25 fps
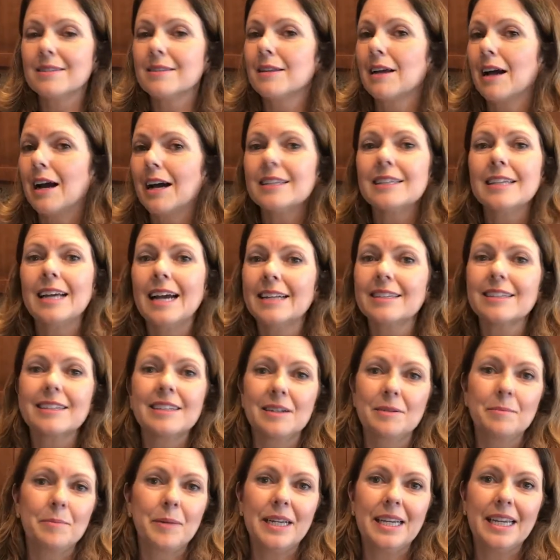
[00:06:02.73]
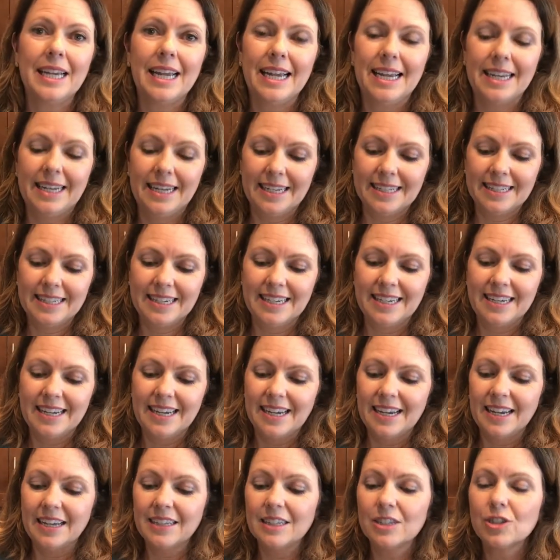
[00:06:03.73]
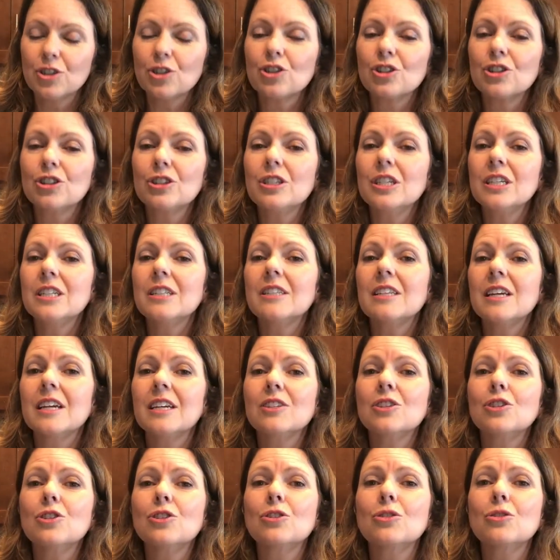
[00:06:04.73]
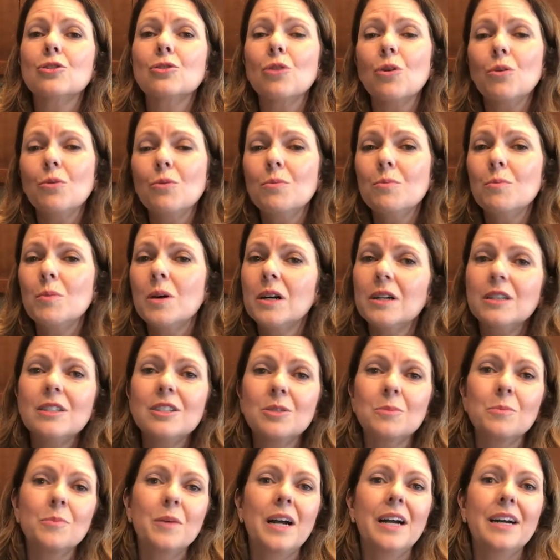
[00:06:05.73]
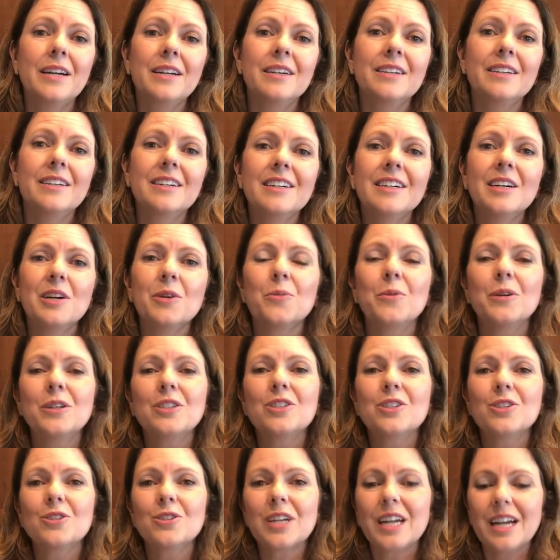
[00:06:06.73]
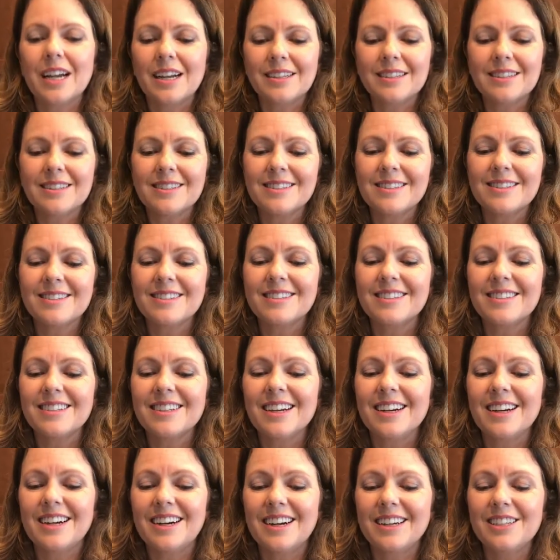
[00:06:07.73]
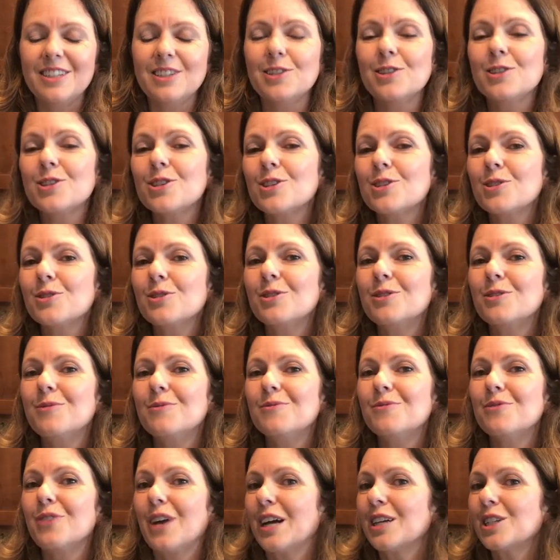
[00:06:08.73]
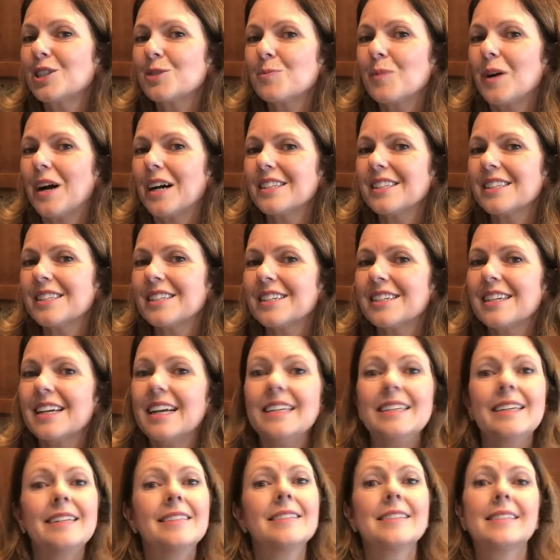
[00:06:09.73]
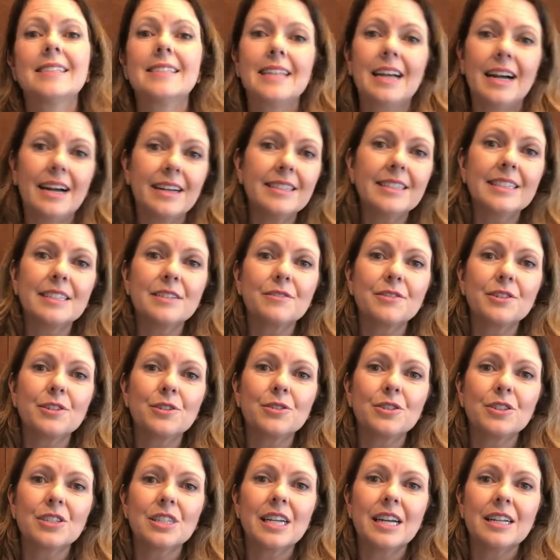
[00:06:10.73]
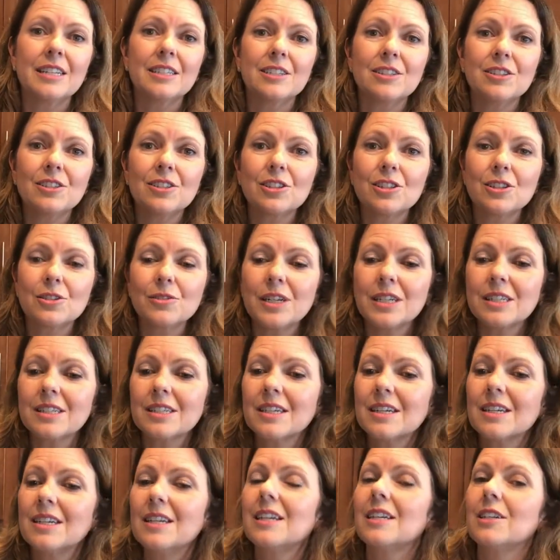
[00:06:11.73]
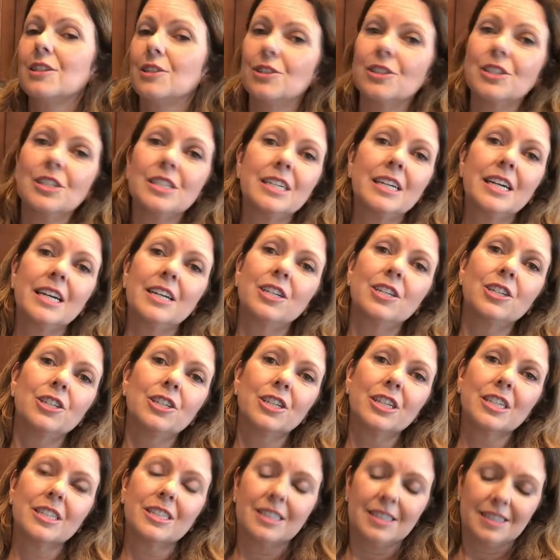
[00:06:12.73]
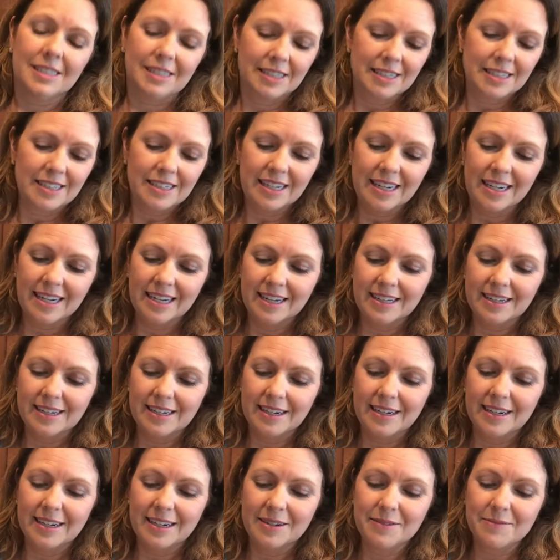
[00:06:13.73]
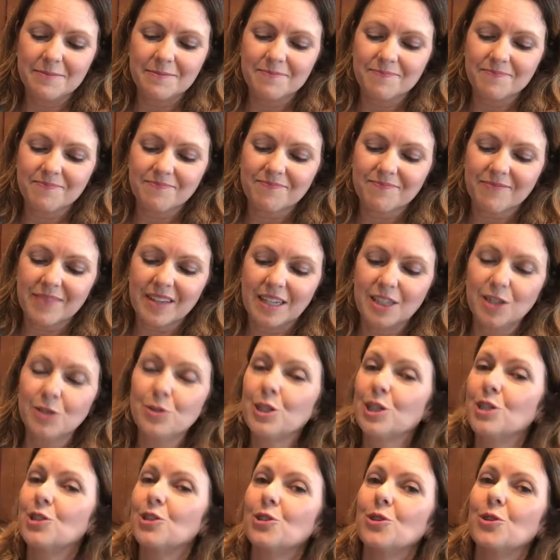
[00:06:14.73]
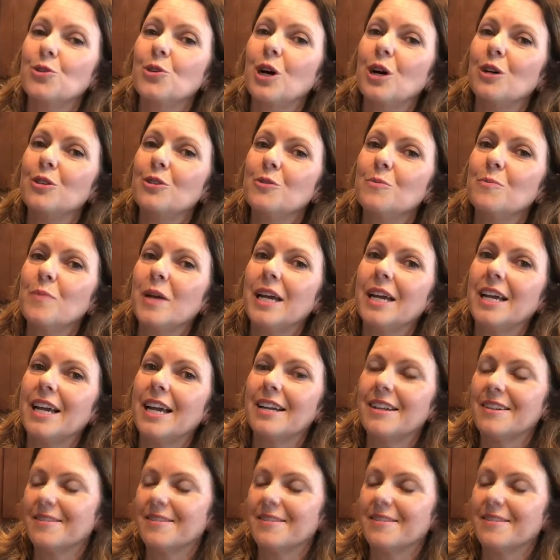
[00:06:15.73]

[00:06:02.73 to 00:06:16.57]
not that complicated, and it tastes so much better. Once you get used to the fresh pasta, and it's not difficult to get used to it, you're gonna get hooked, and you need to know how to make it.